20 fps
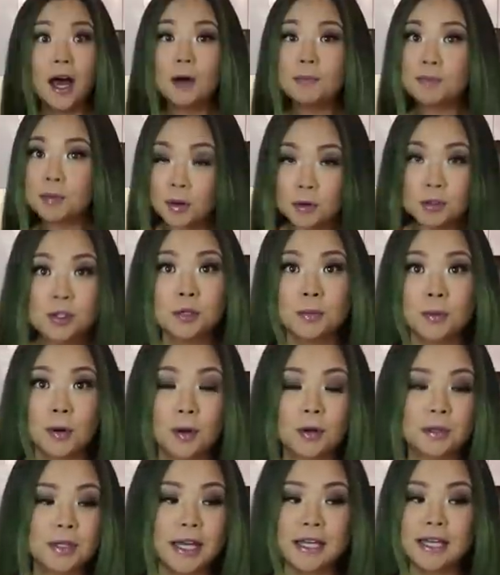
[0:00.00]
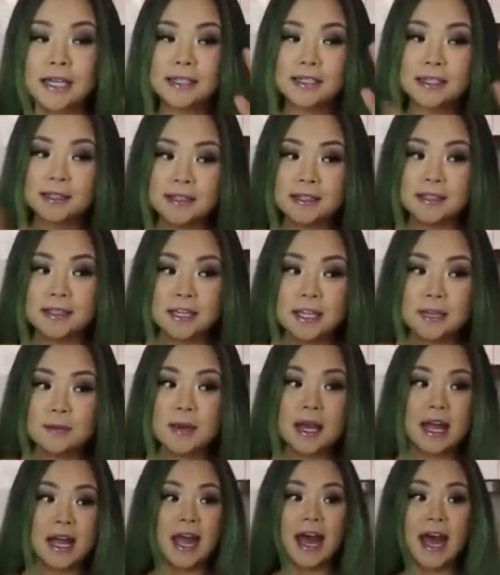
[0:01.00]
approachable. Like it doesn't
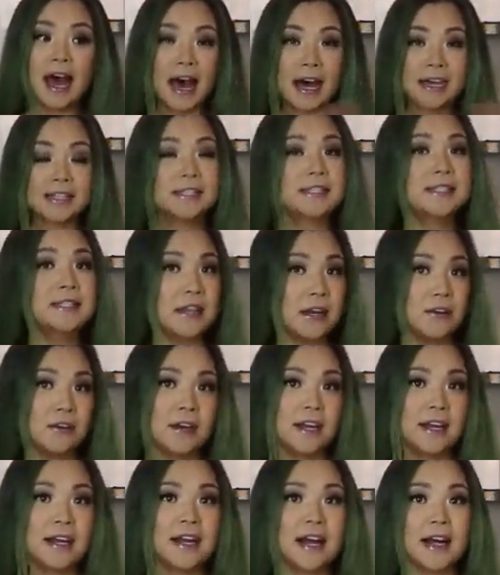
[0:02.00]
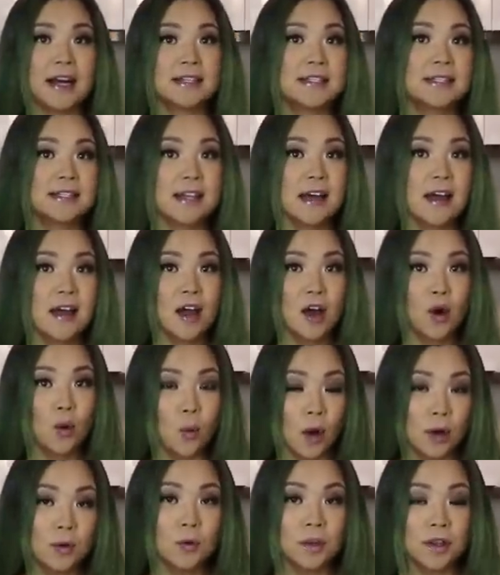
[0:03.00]
seem as scary as
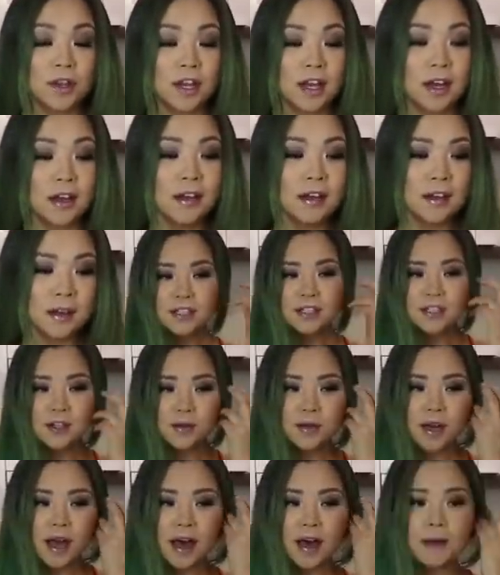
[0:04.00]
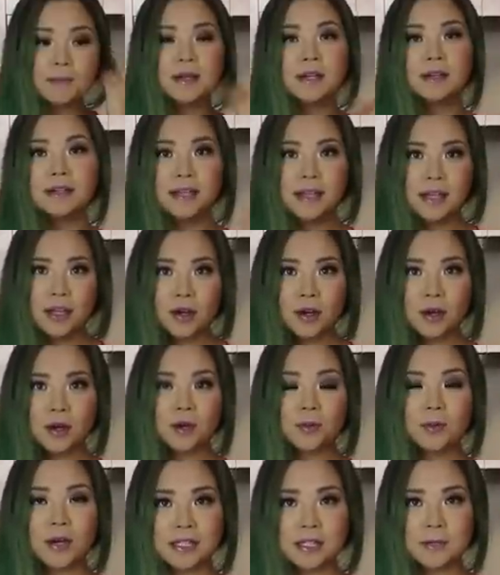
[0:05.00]
one would think. So yeah, I'm gonna link
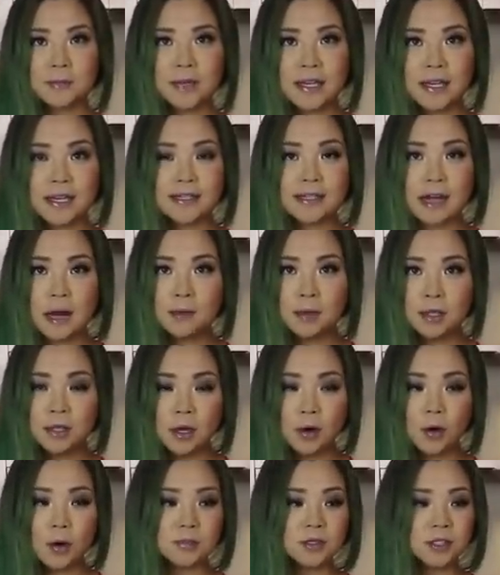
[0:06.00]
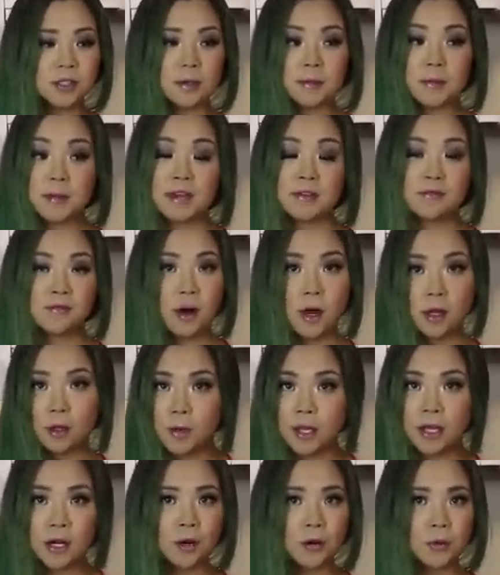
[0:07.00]
her recipe down below. I'm just gonna be
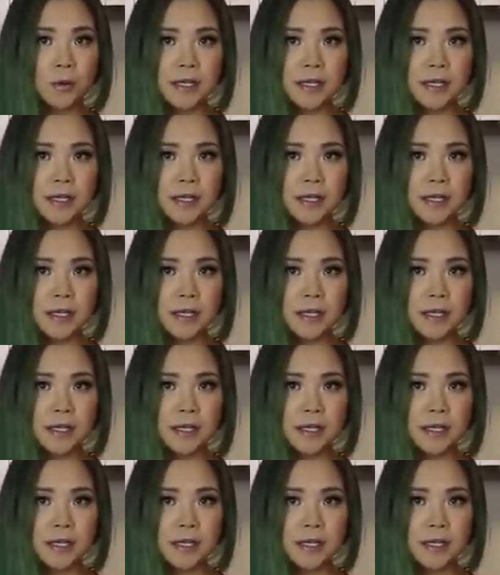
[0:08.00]
following her